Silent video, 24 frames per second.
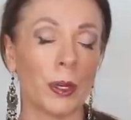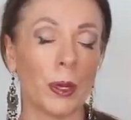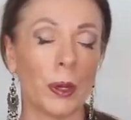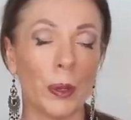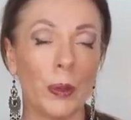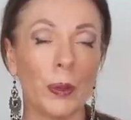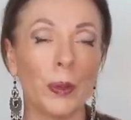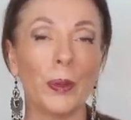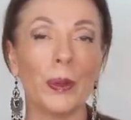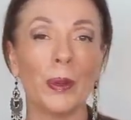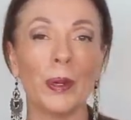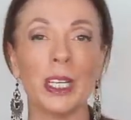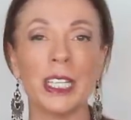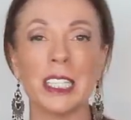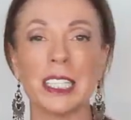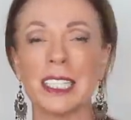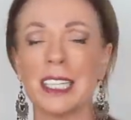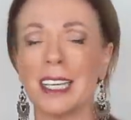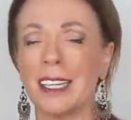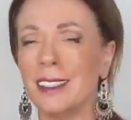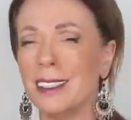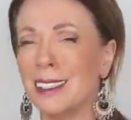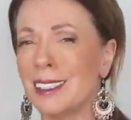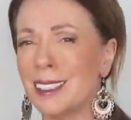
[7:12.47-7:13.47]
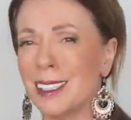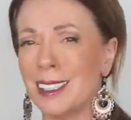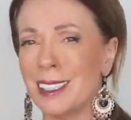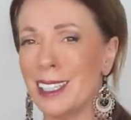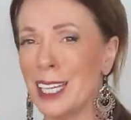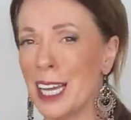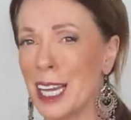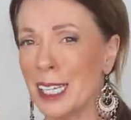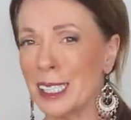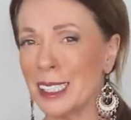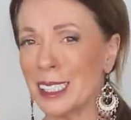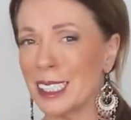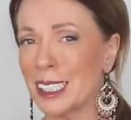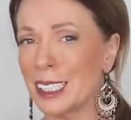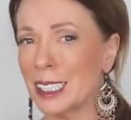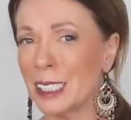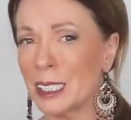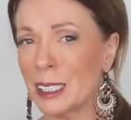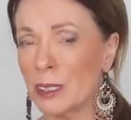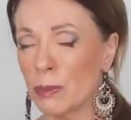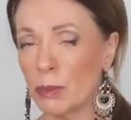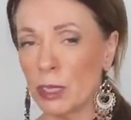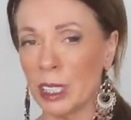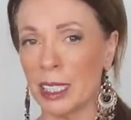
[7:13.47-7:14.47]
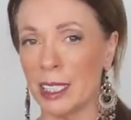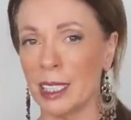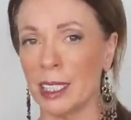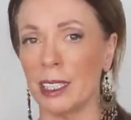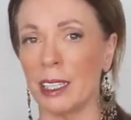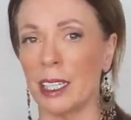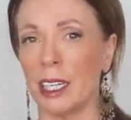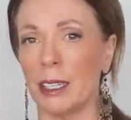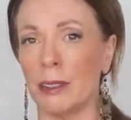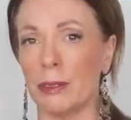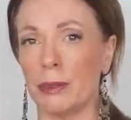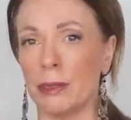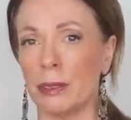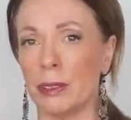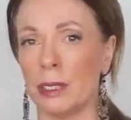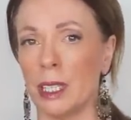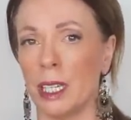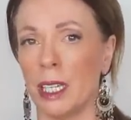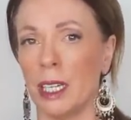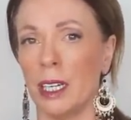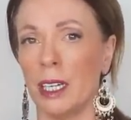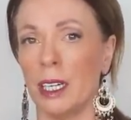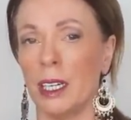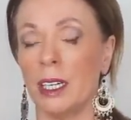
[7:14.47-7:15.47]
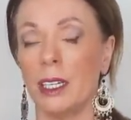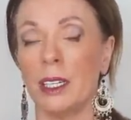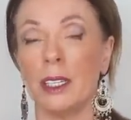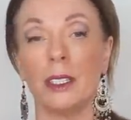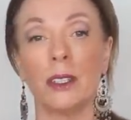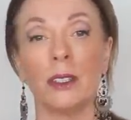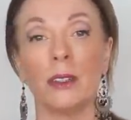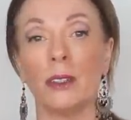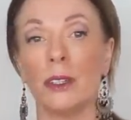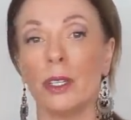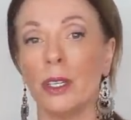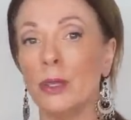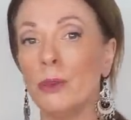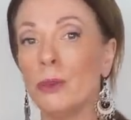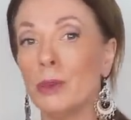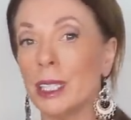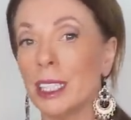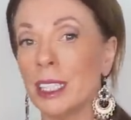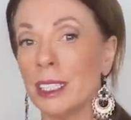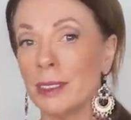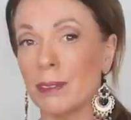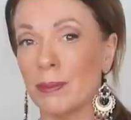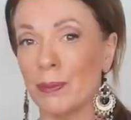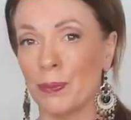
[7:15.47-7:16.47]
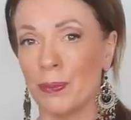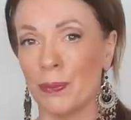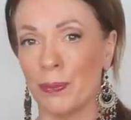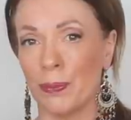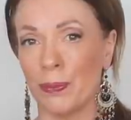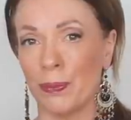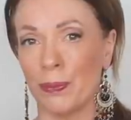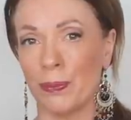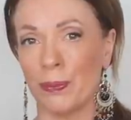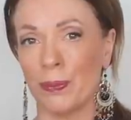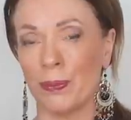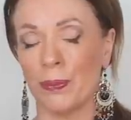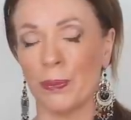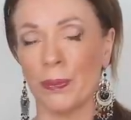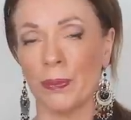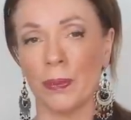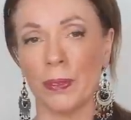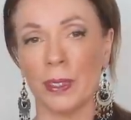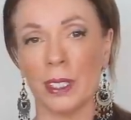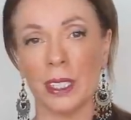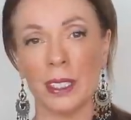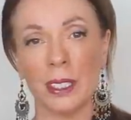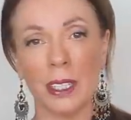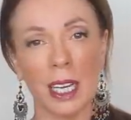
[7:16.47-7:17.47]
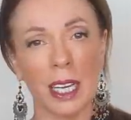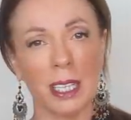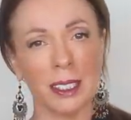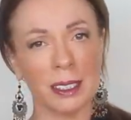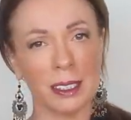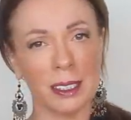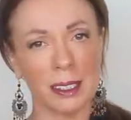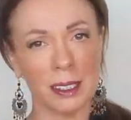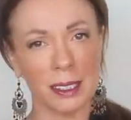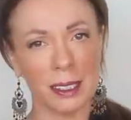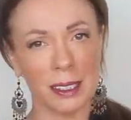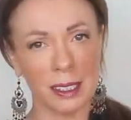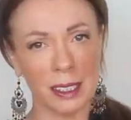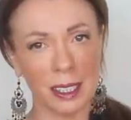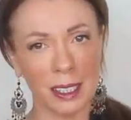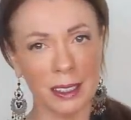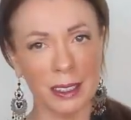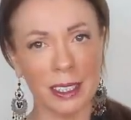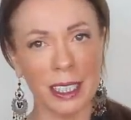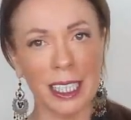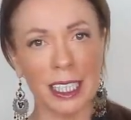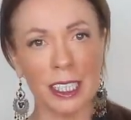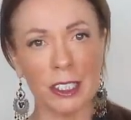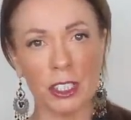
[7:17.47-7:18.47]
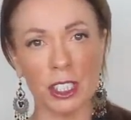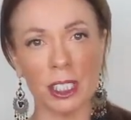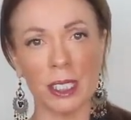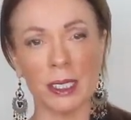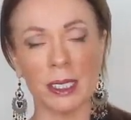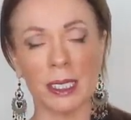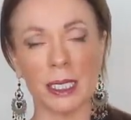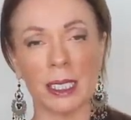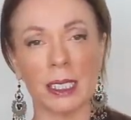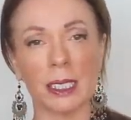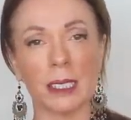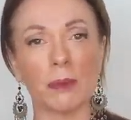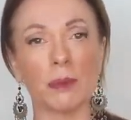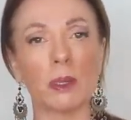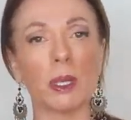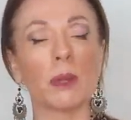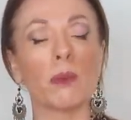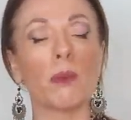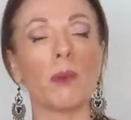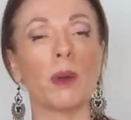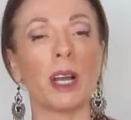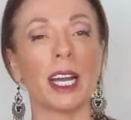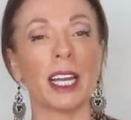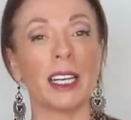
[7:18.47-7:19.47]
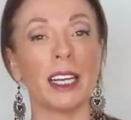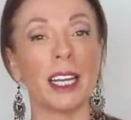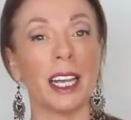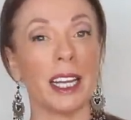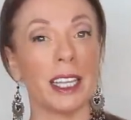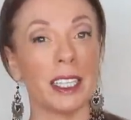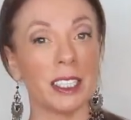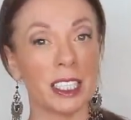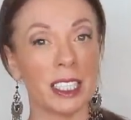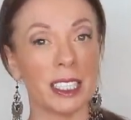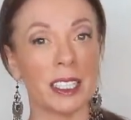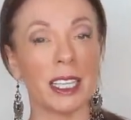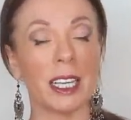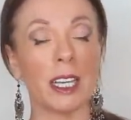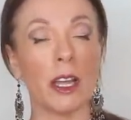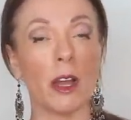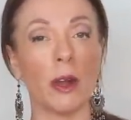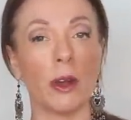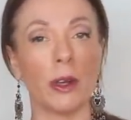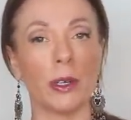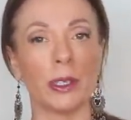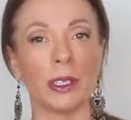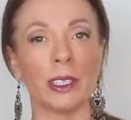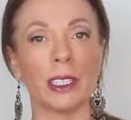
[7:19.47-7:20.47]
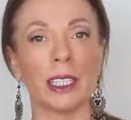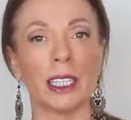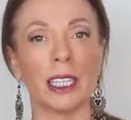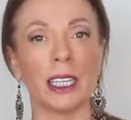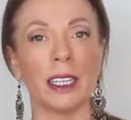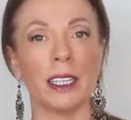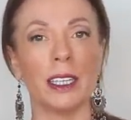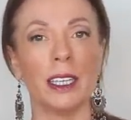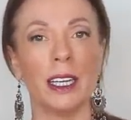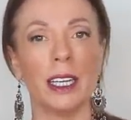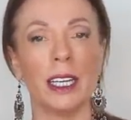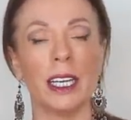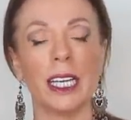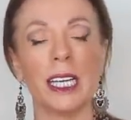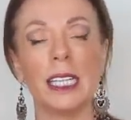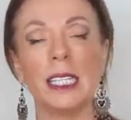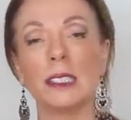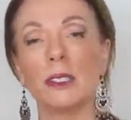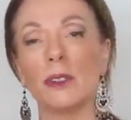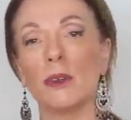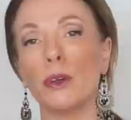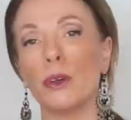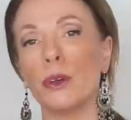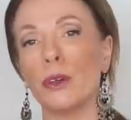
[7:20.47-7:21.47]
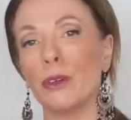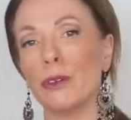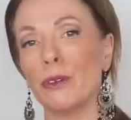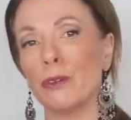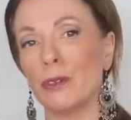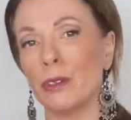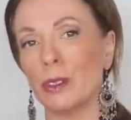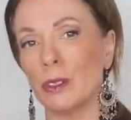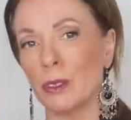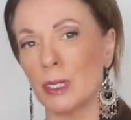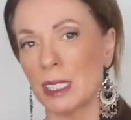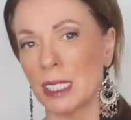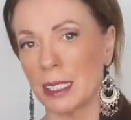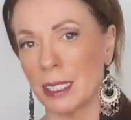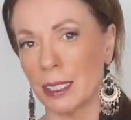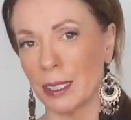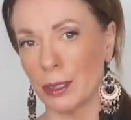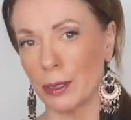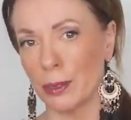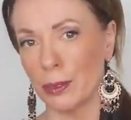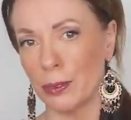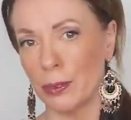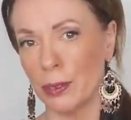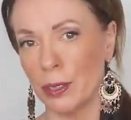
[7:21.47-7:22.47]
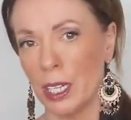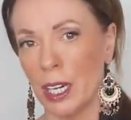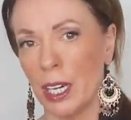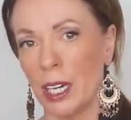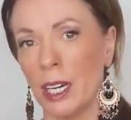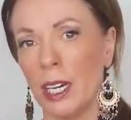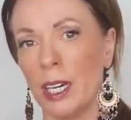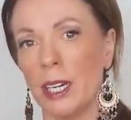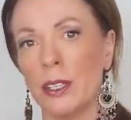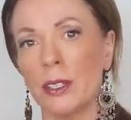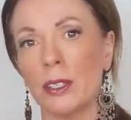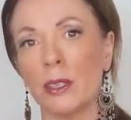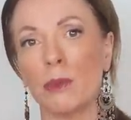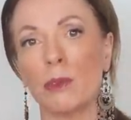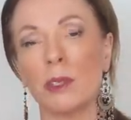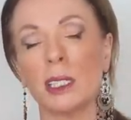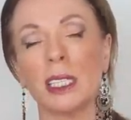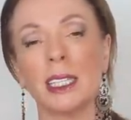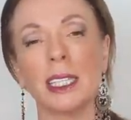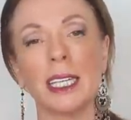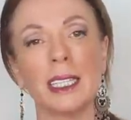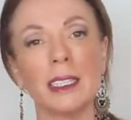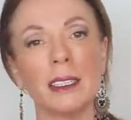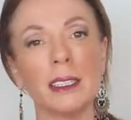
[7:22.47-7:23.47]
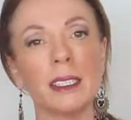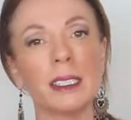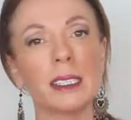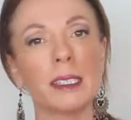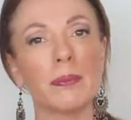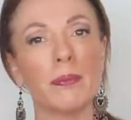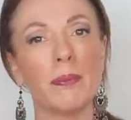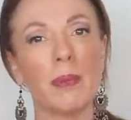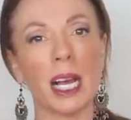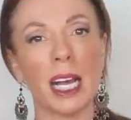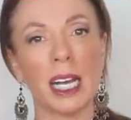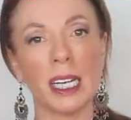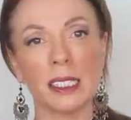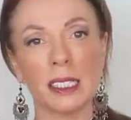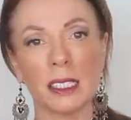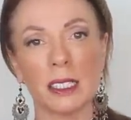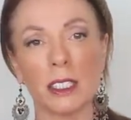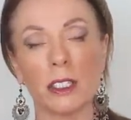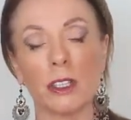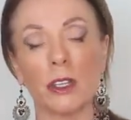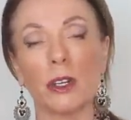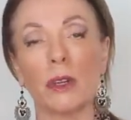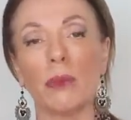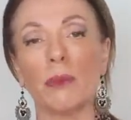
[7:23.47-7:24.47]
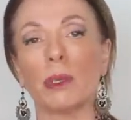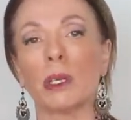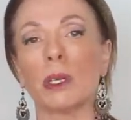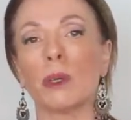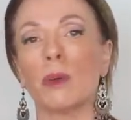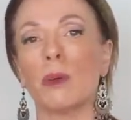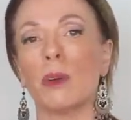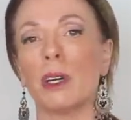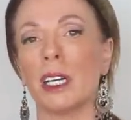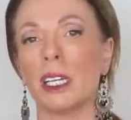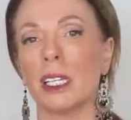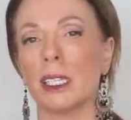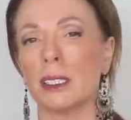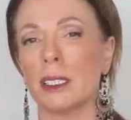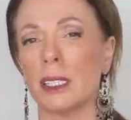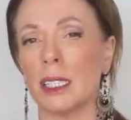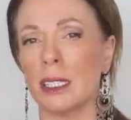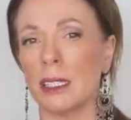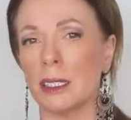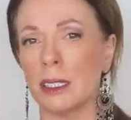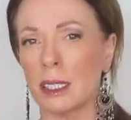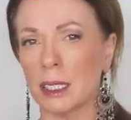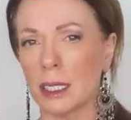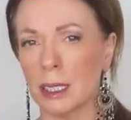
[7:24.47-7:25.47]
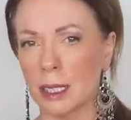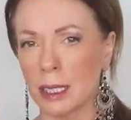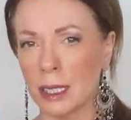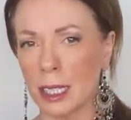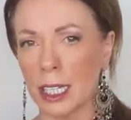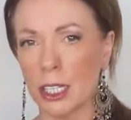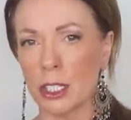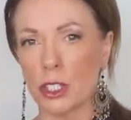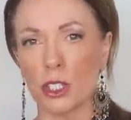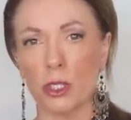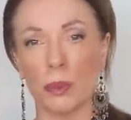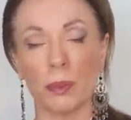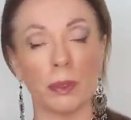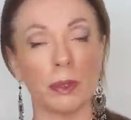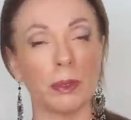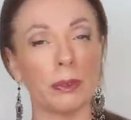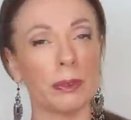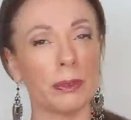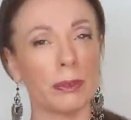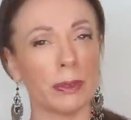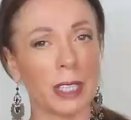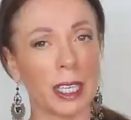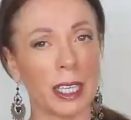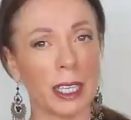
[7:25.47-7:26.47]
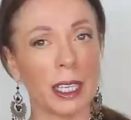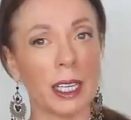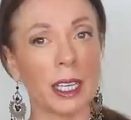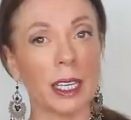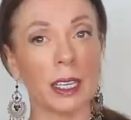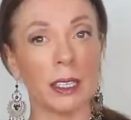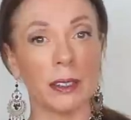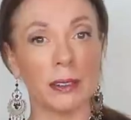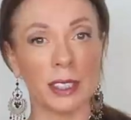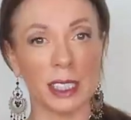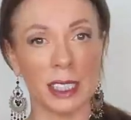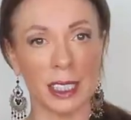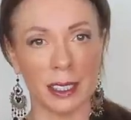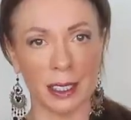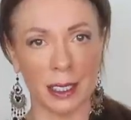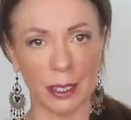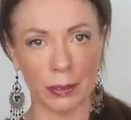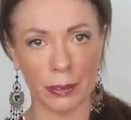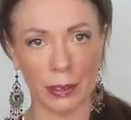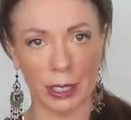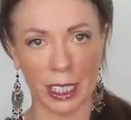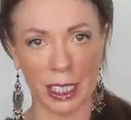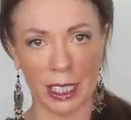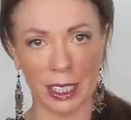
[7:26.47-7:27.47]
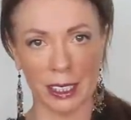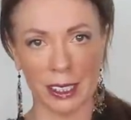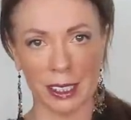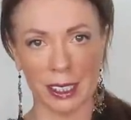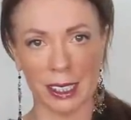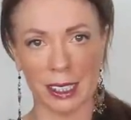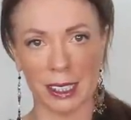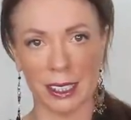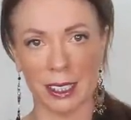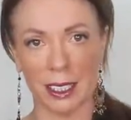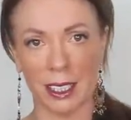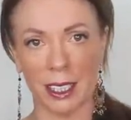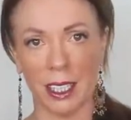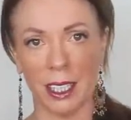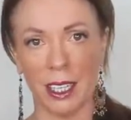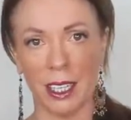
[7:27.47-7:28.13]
Who does the narcissist really love? No one. The narcissist's allegiance is with one entity only, his or her false self, the relentless master who requires insatiable feeding of significance.